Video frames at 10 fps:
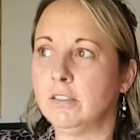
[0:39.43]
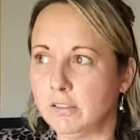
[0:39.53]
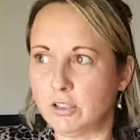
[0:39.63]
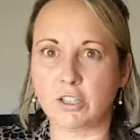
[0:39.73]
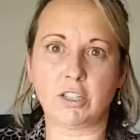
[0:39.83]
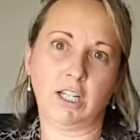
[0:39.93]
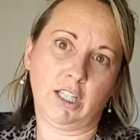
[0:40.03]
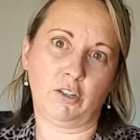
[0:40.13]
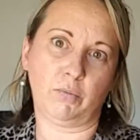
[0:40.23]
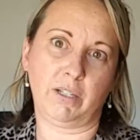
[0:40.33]
just a
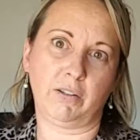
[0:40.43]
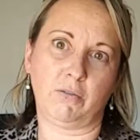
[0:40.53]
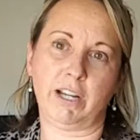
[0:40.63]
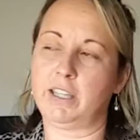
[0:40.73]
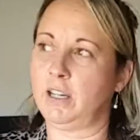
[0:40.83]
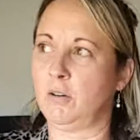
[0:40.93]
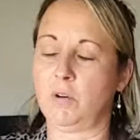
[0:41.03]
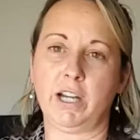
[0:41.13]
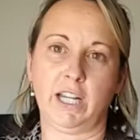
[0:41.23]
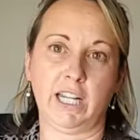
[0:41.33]
little bit right there
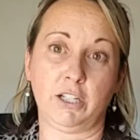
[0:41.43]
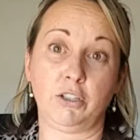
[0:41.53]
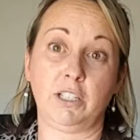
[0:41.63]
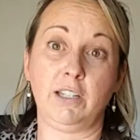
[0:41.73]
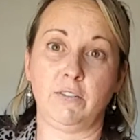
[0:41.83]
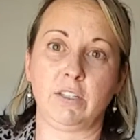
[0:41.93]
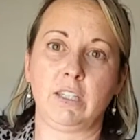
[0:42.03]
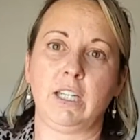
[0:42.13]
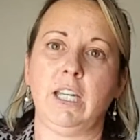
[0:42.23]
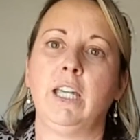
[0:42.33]
where I can actually even
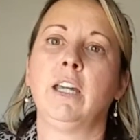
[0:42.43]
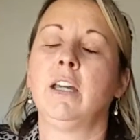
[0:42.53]
see.